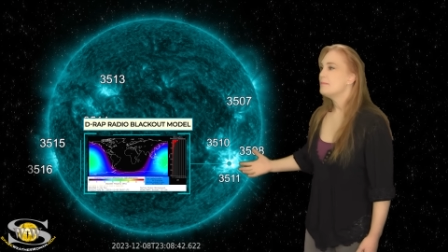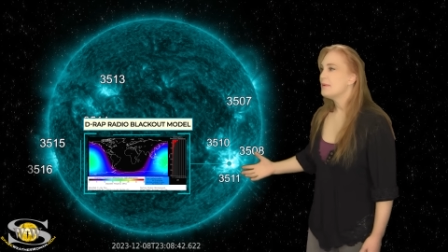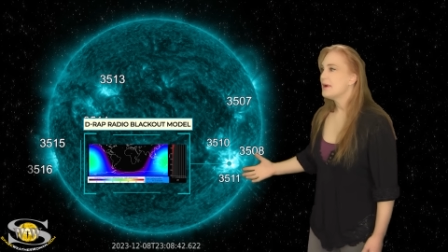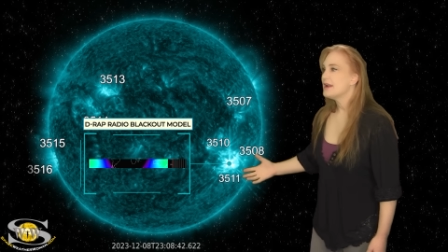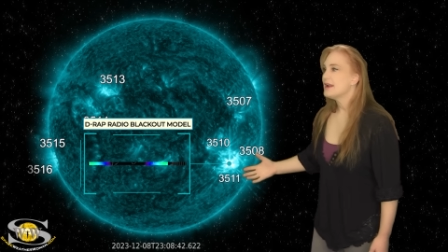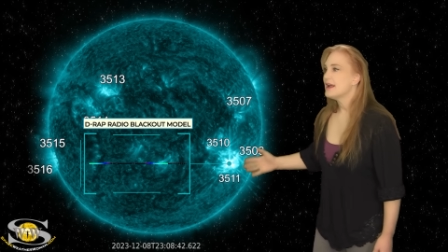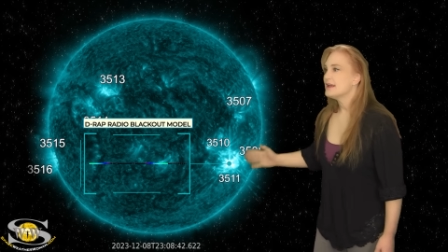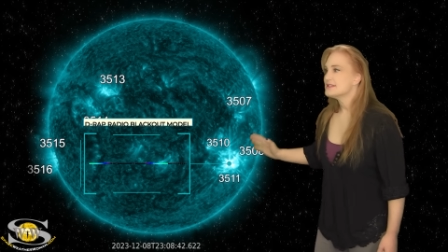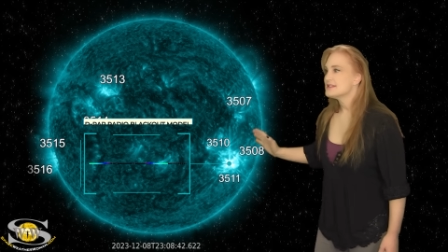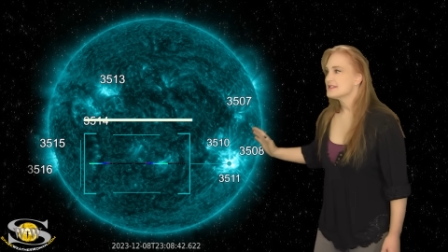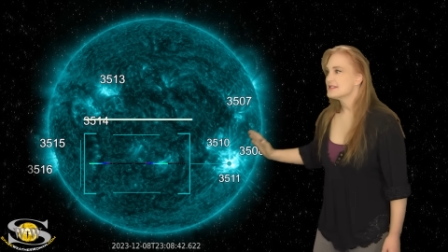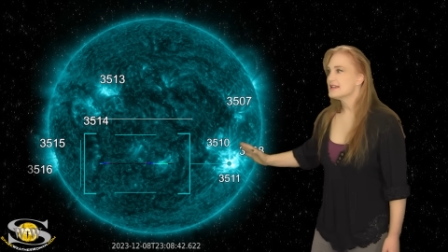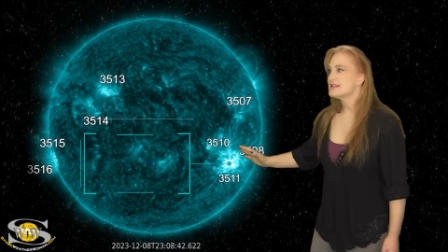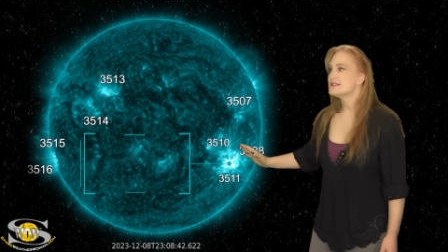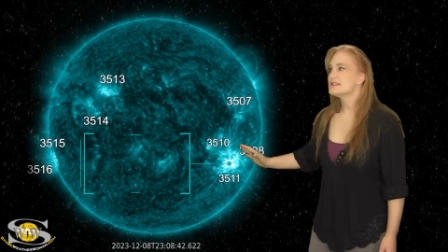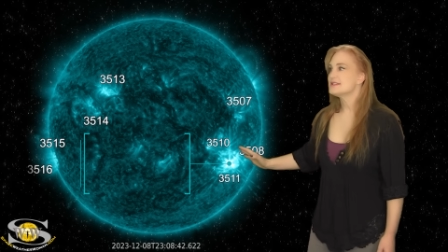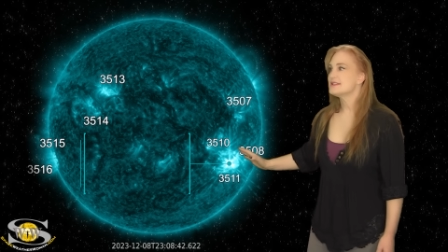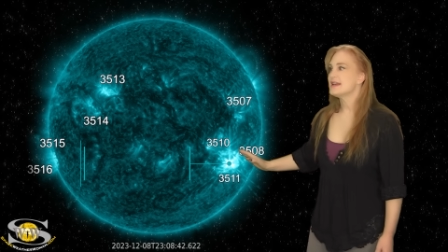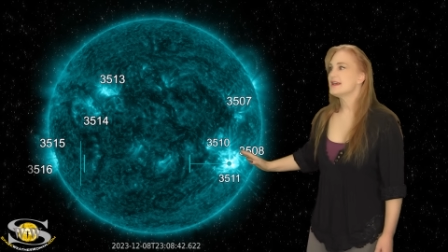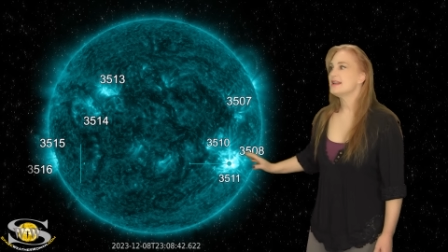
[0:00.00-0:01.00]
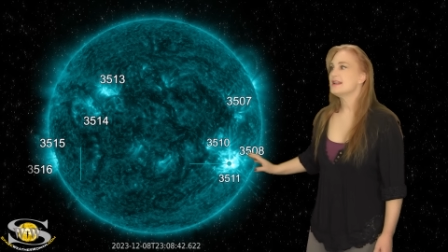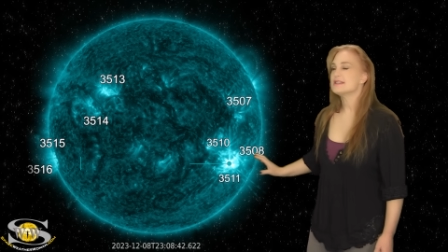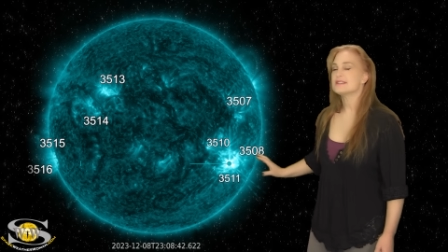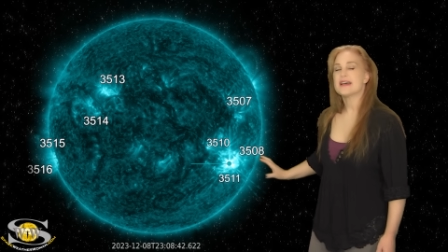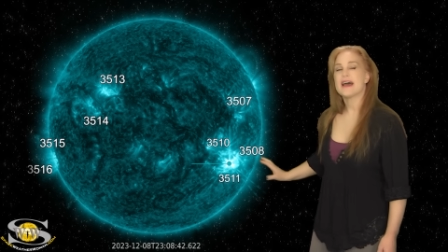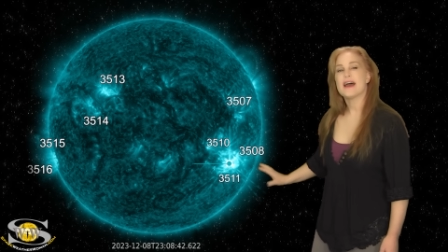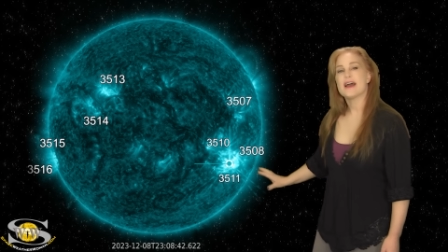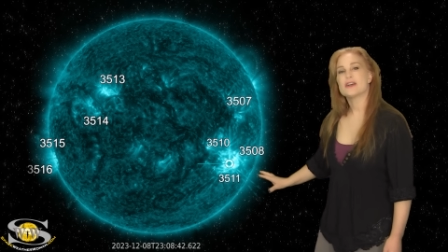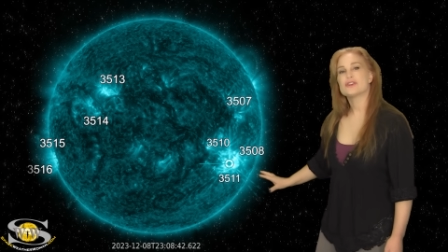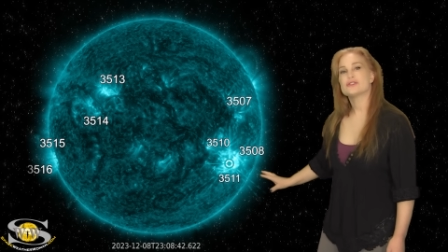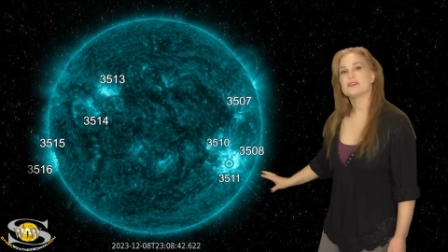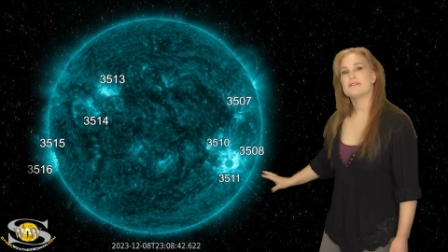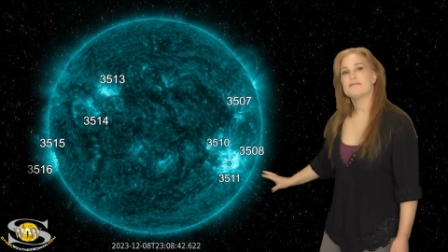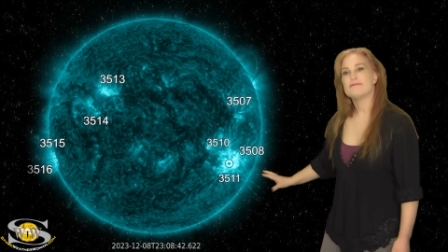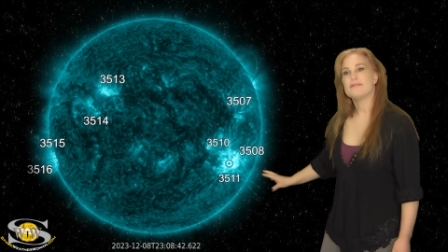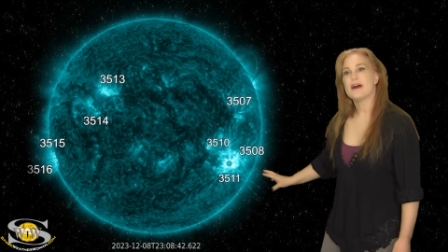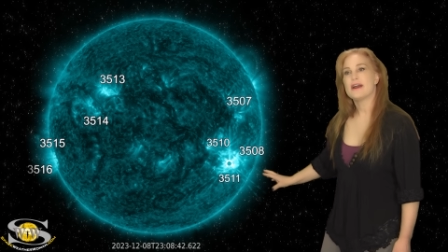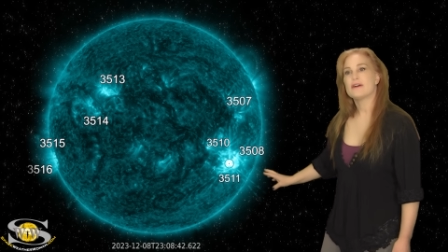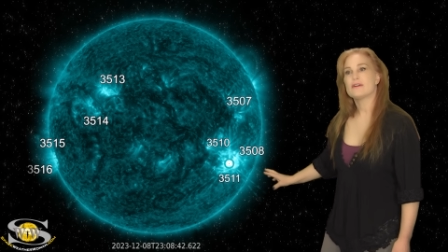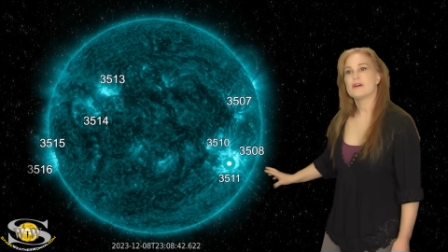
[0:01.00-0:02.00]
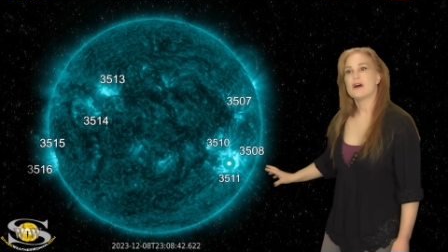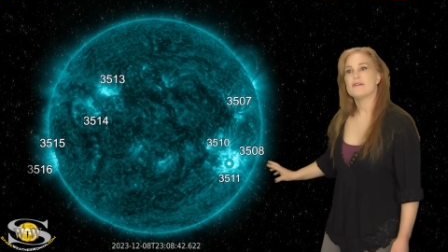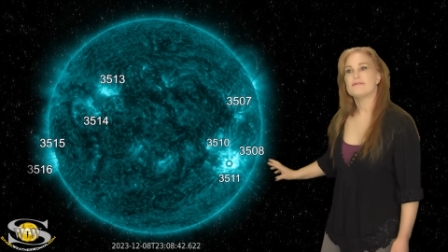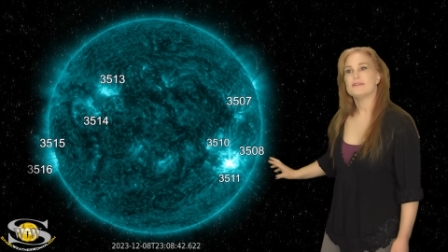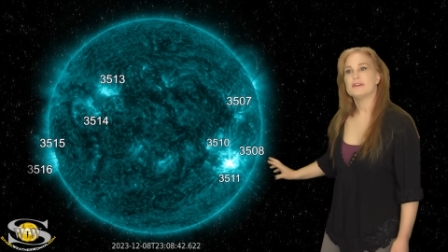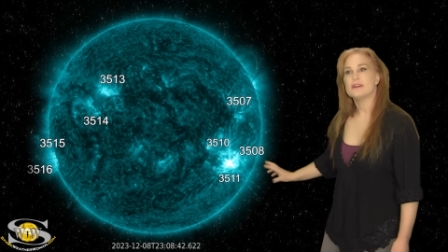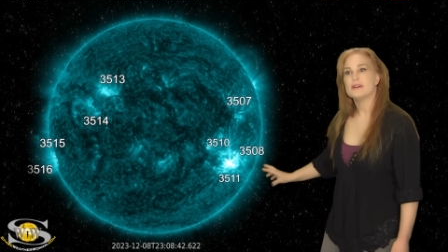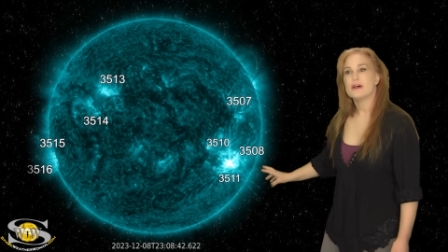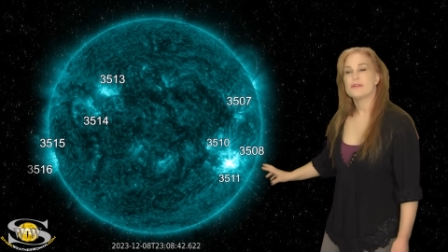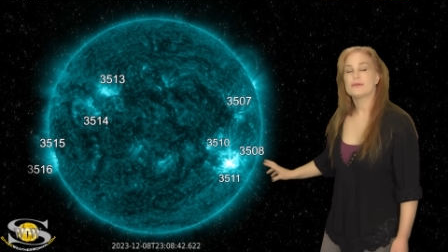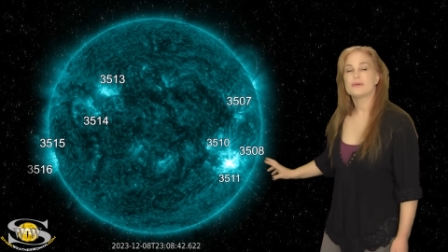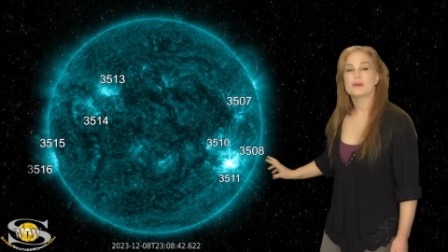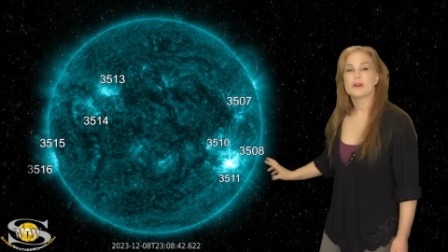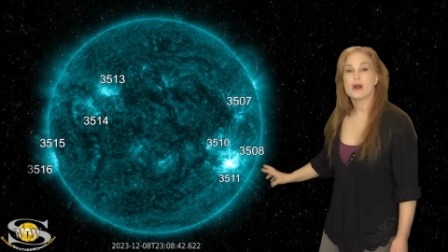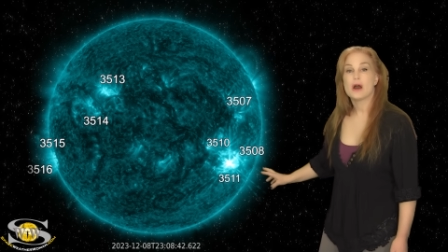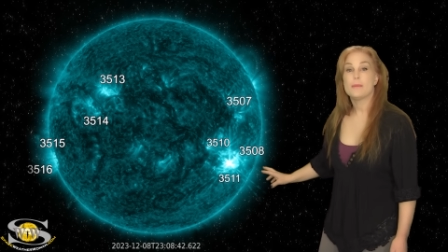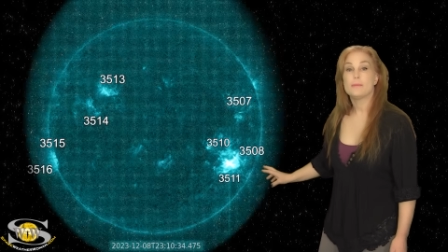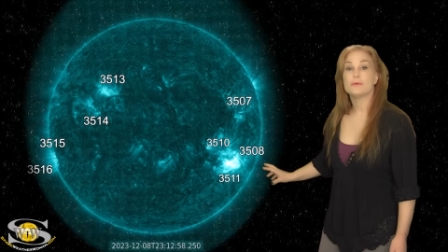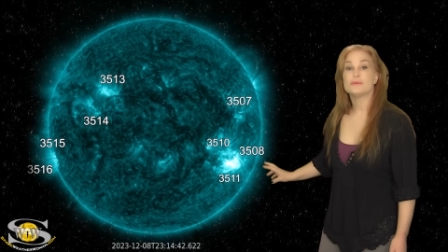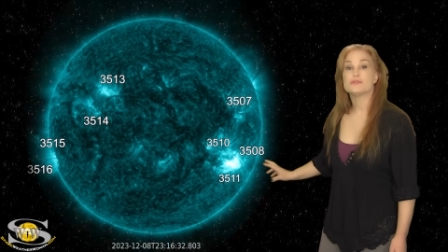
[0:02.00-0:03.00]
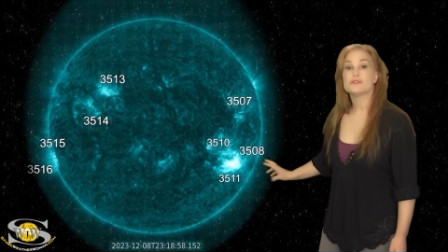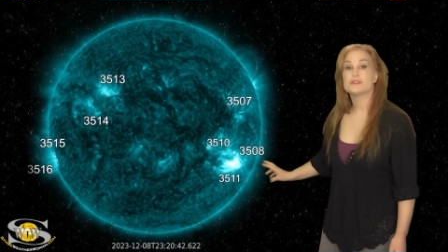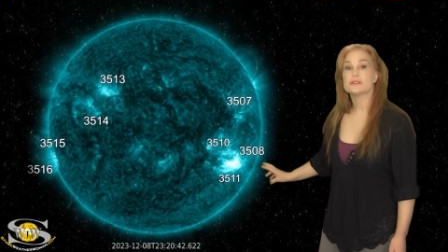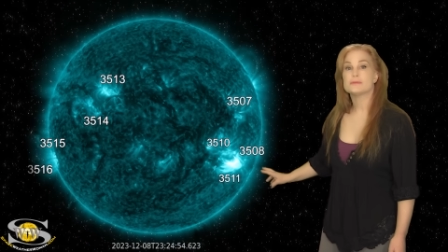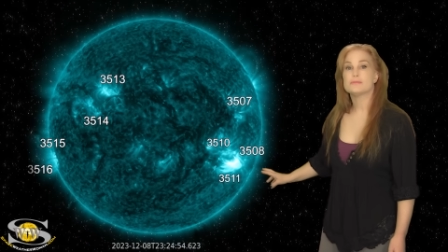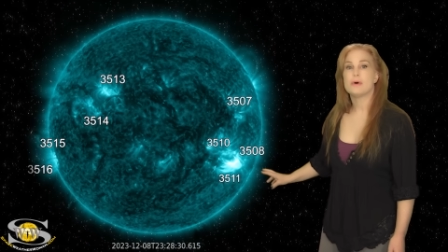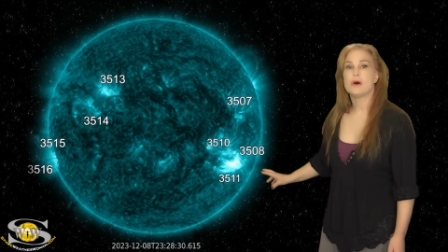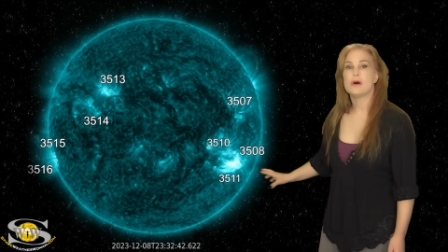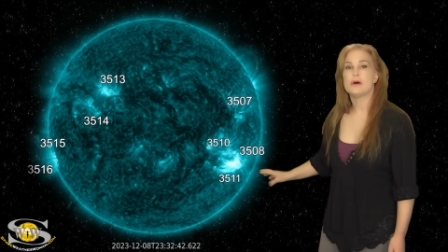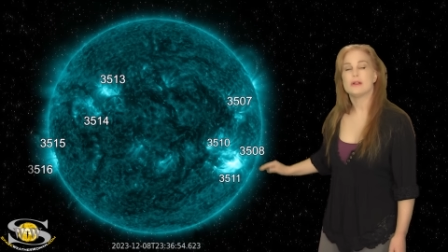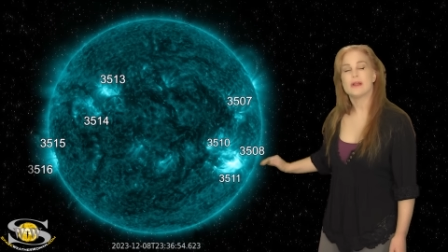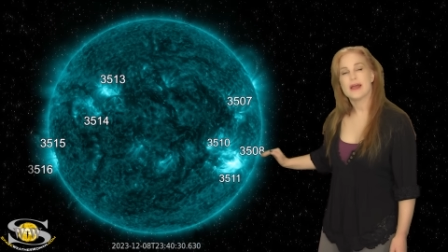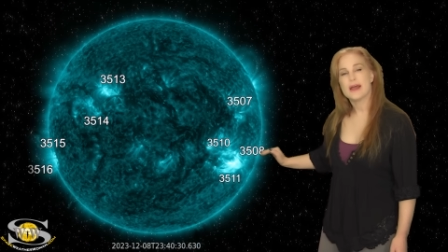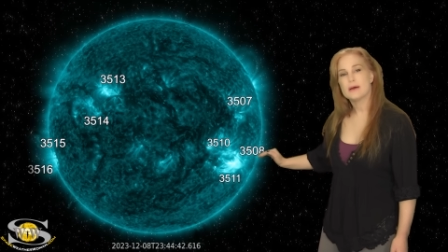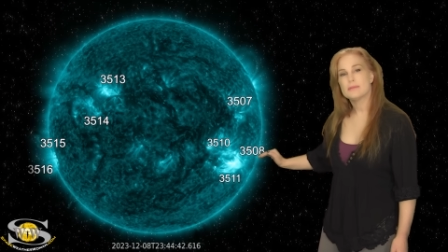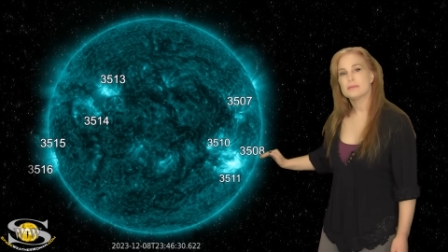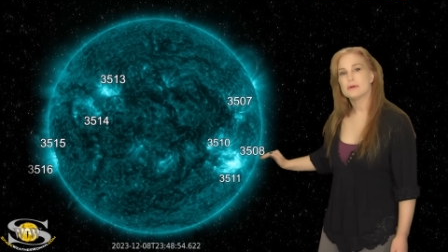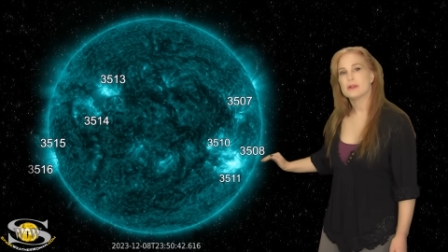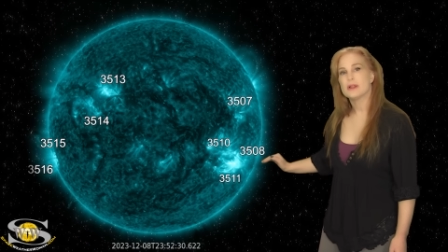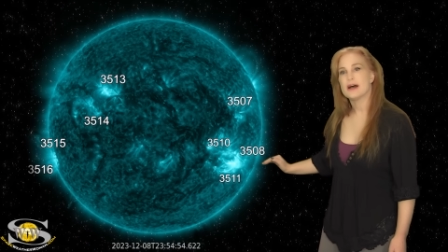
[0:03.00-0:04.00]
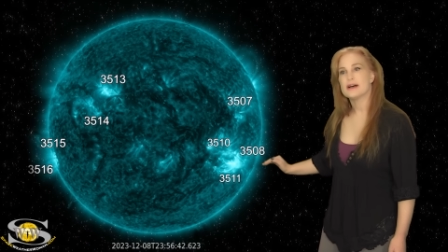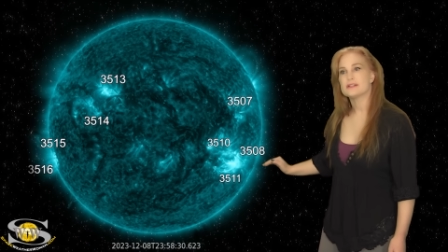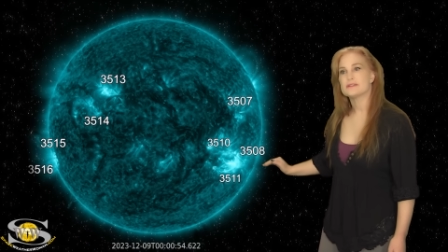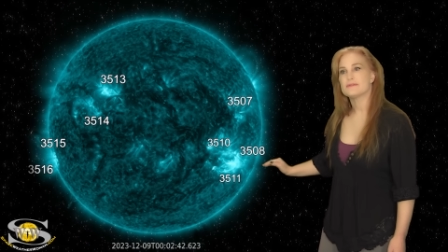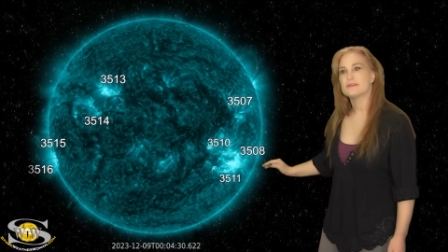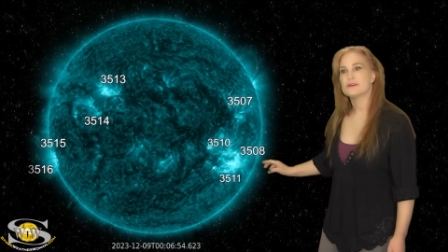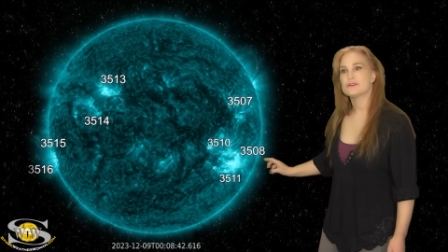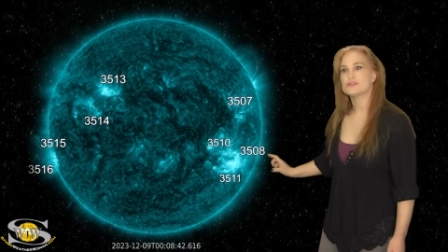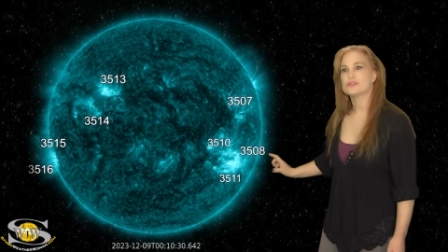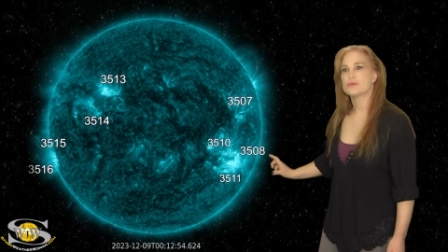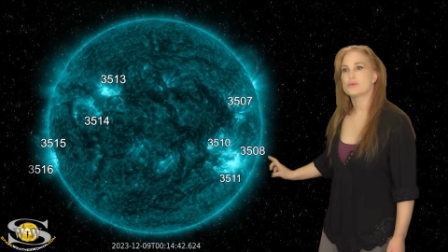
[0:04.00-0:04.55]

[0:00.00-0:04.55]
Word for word: But since then, it's actually fired off another couple small M-class flares,